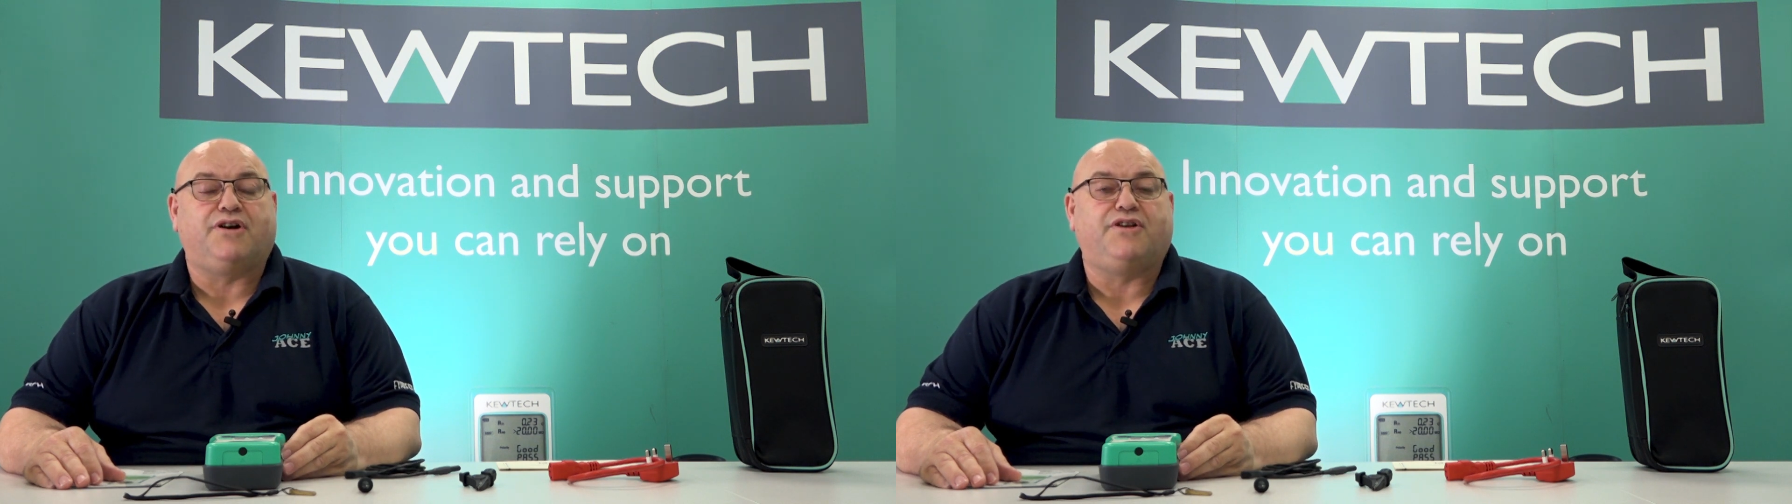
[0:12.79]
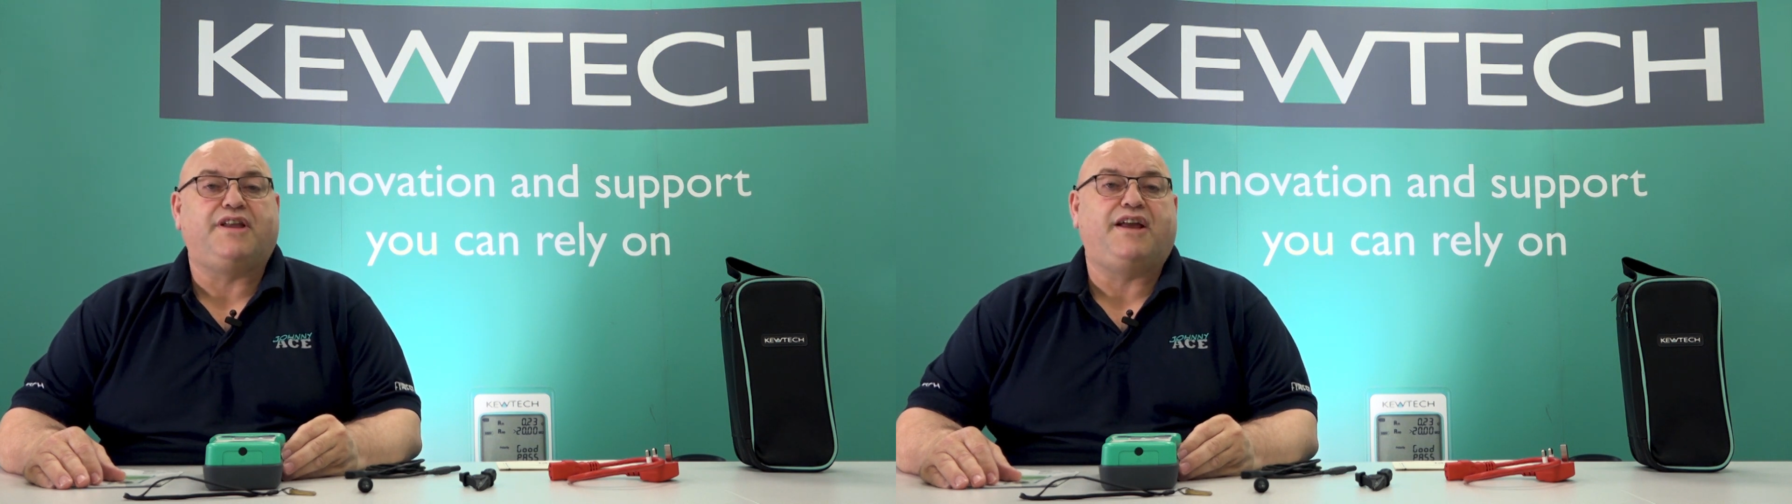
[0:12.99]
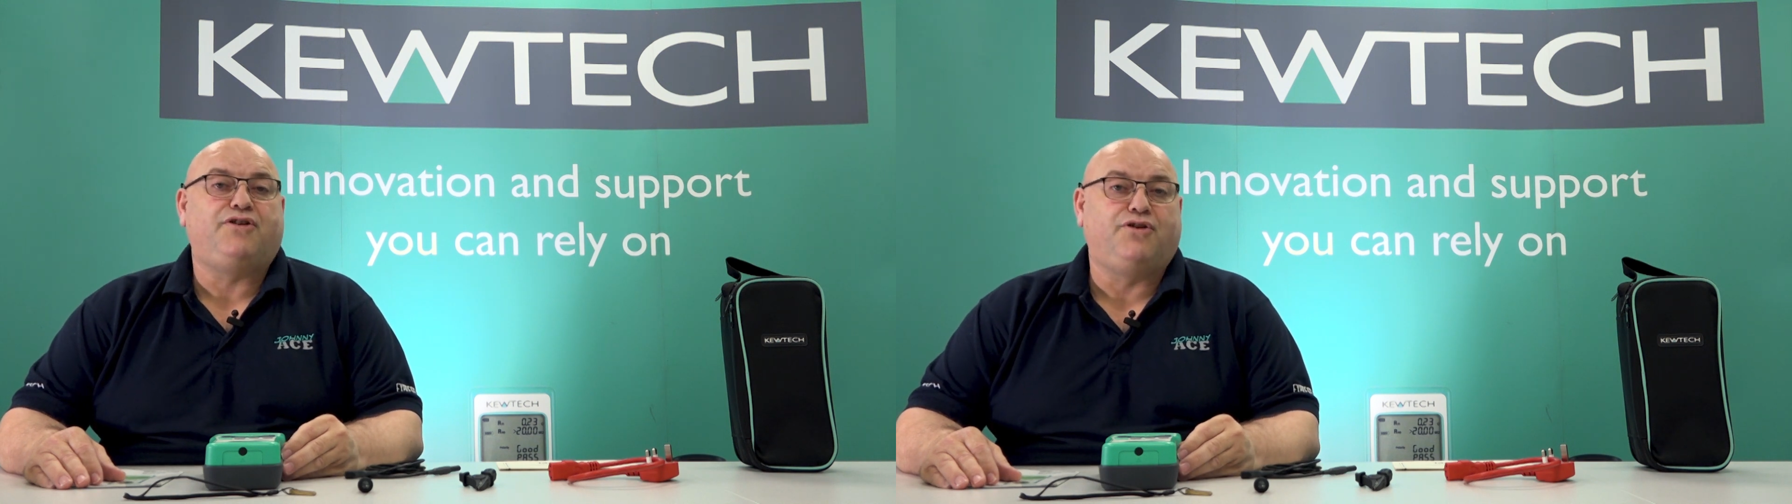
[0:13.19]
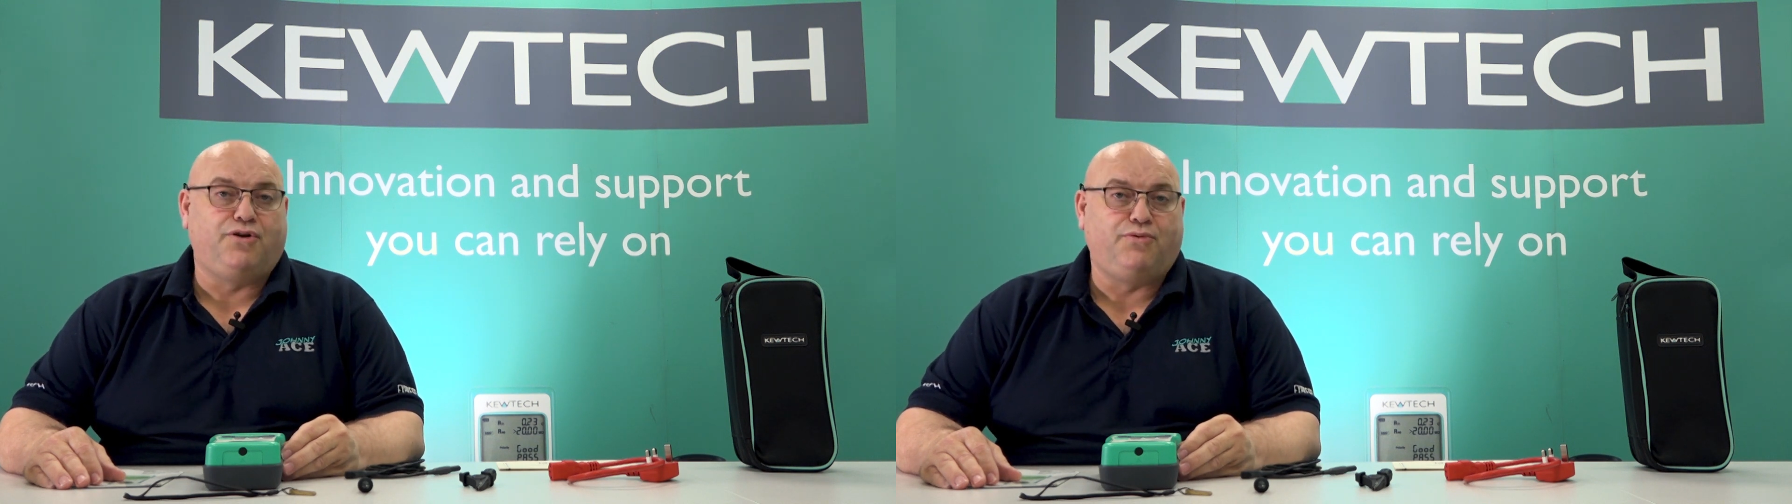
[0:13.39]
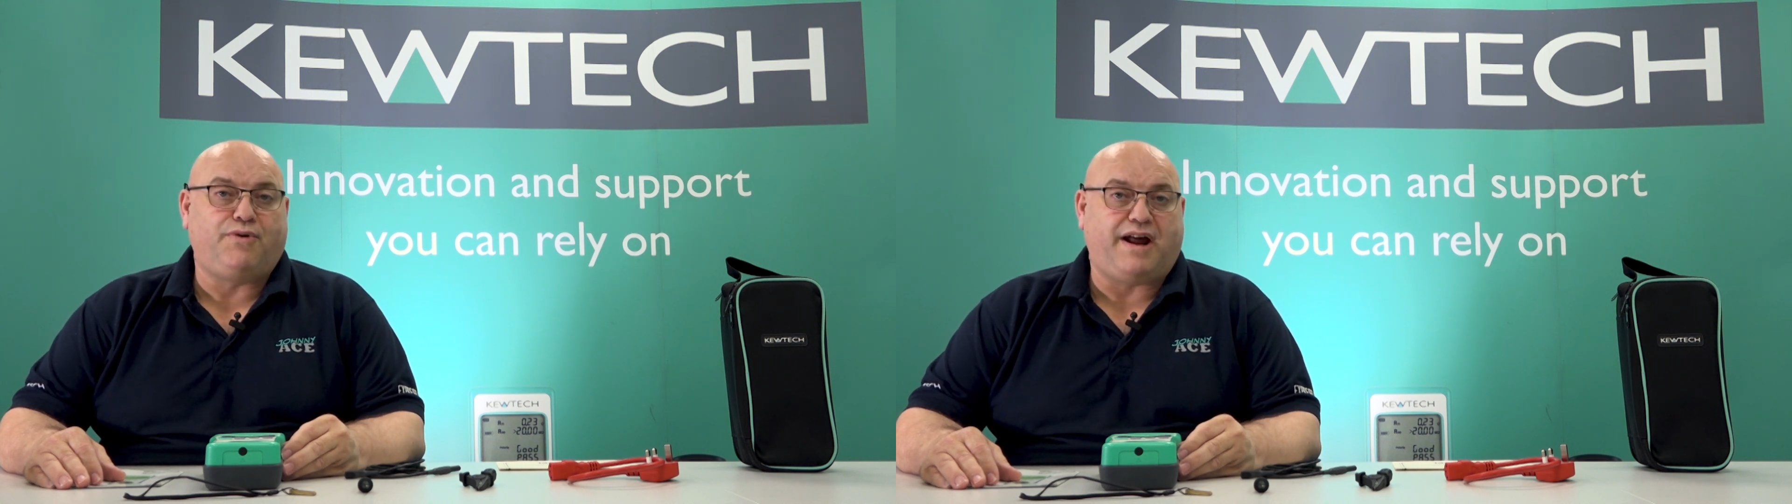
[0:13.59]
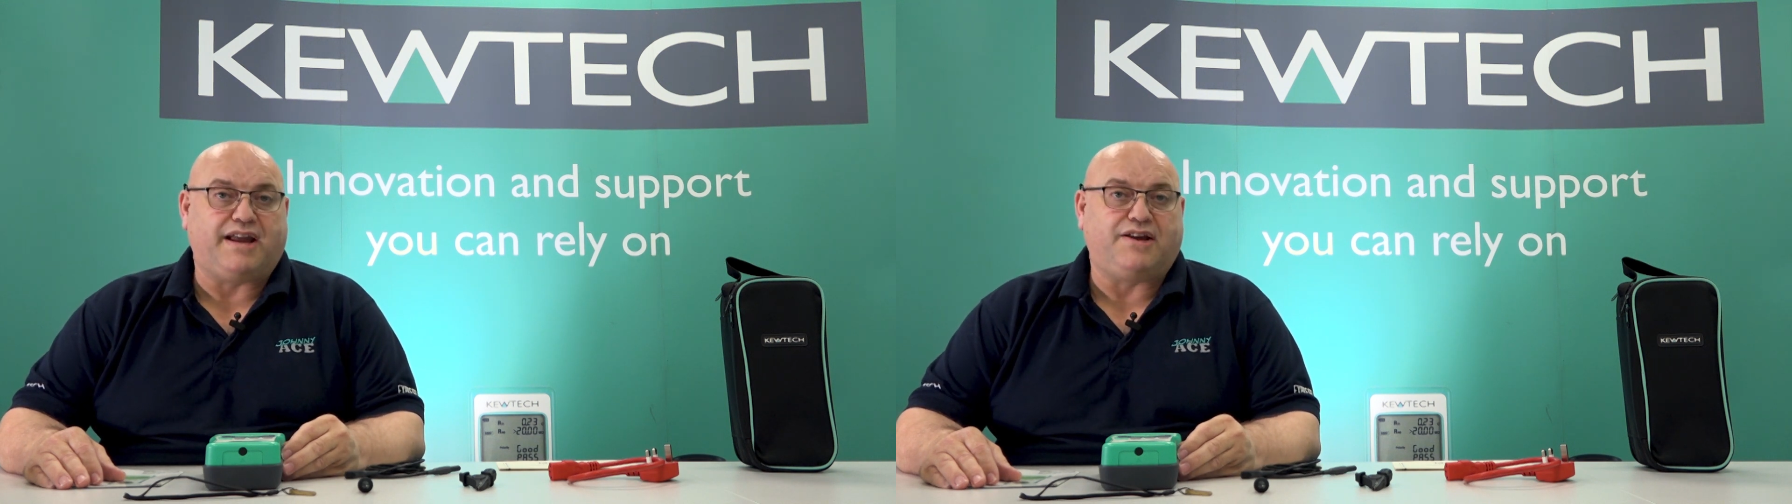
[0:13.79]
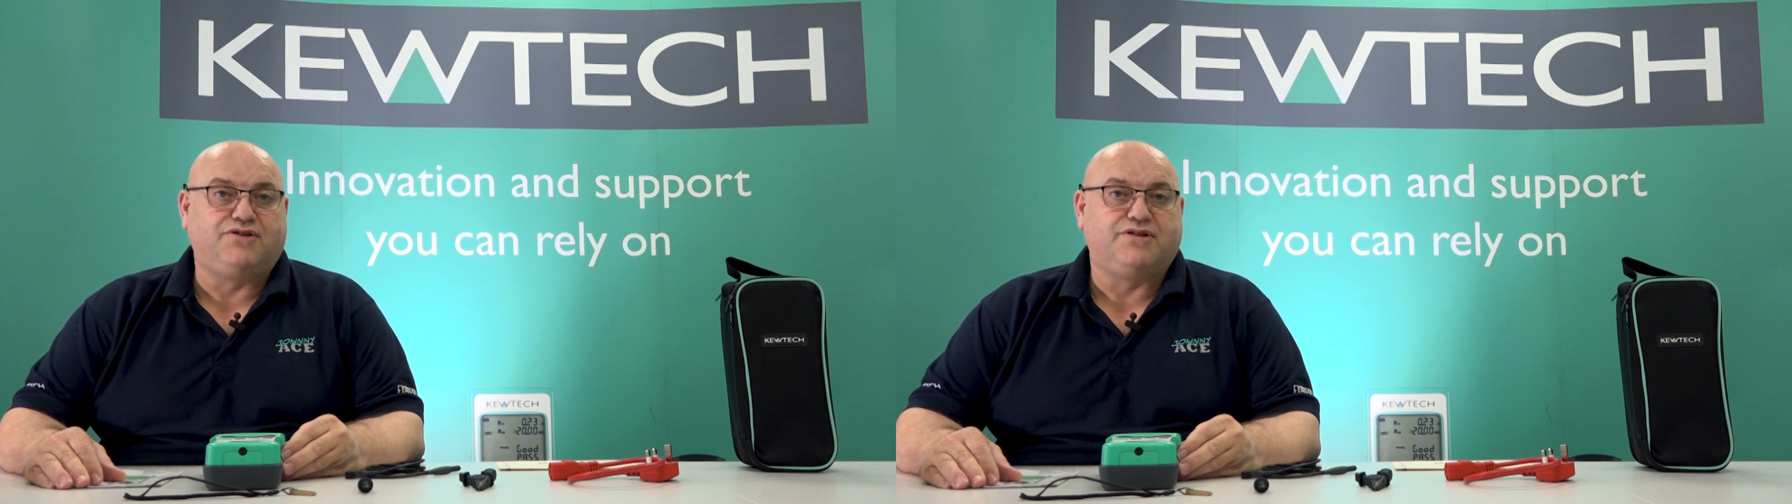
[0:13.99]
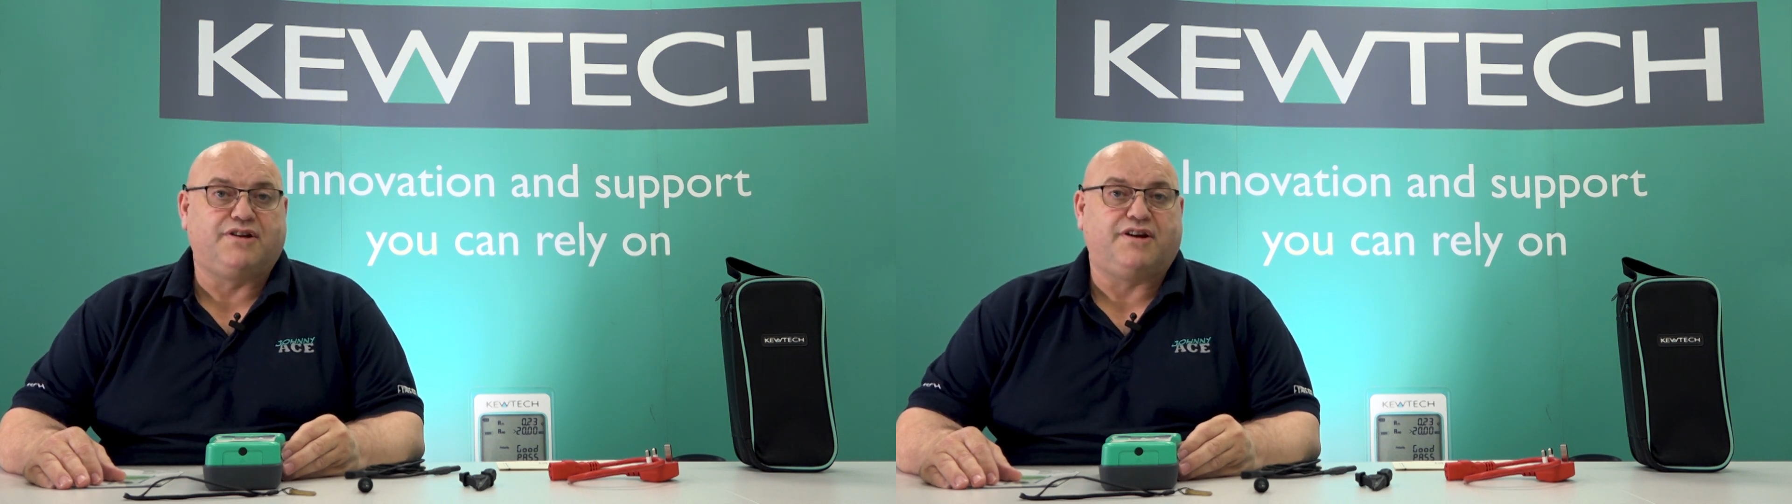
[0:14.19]
on their new
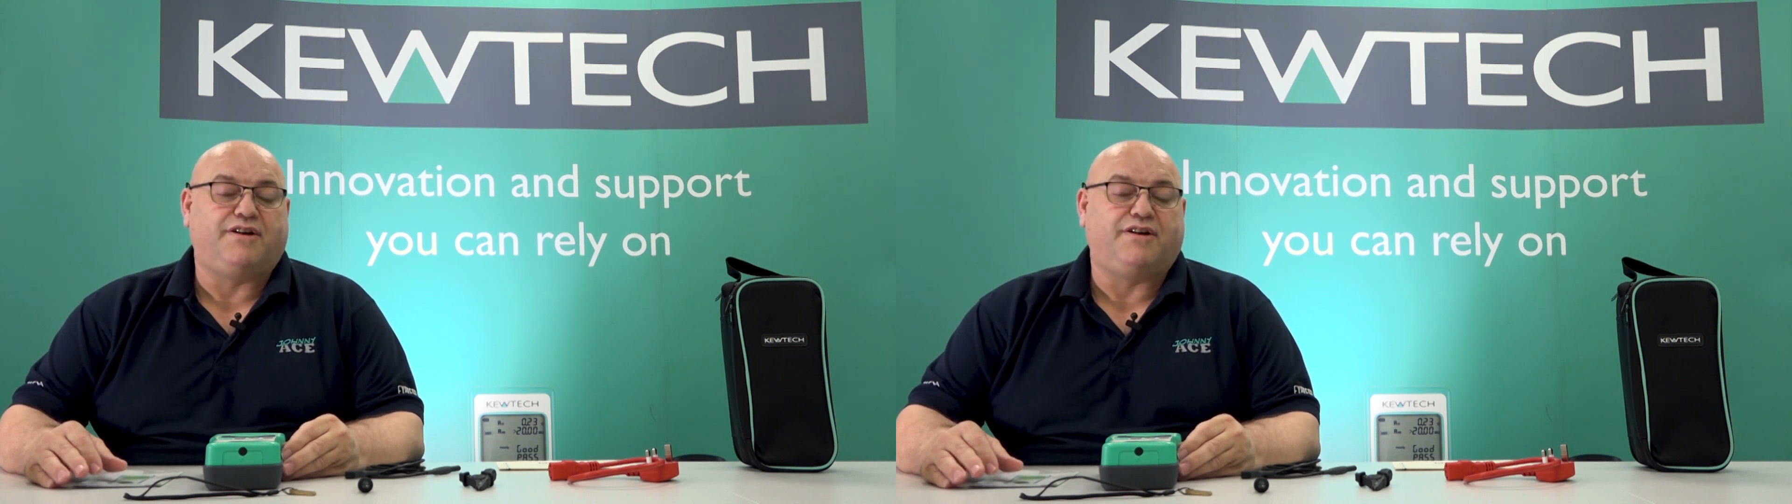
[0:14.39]
range